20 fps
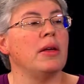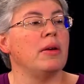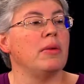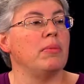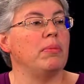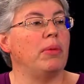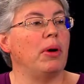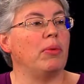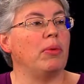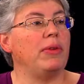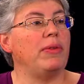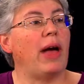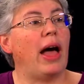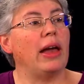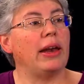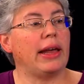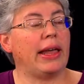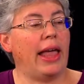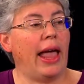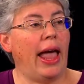But we've had
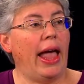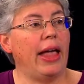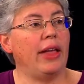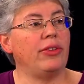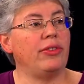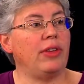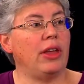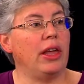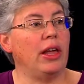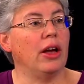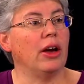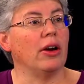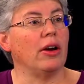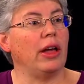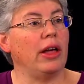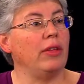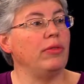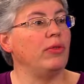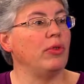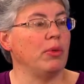a case here
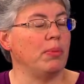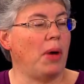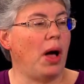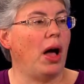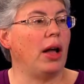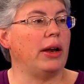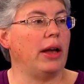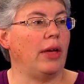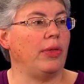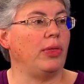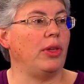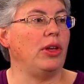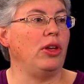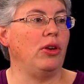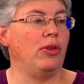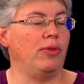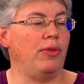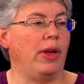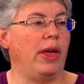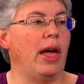in Vermont at the
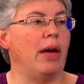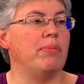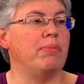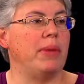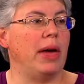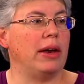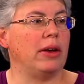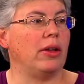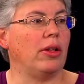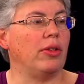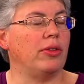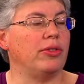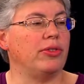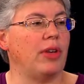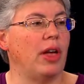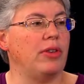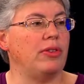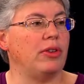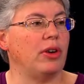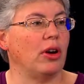U V M Medical
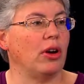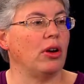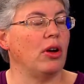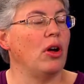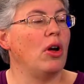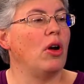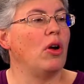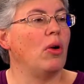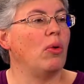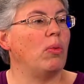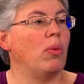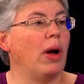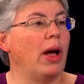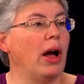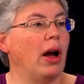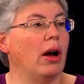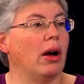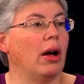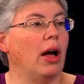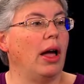Center
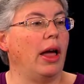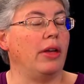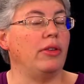where a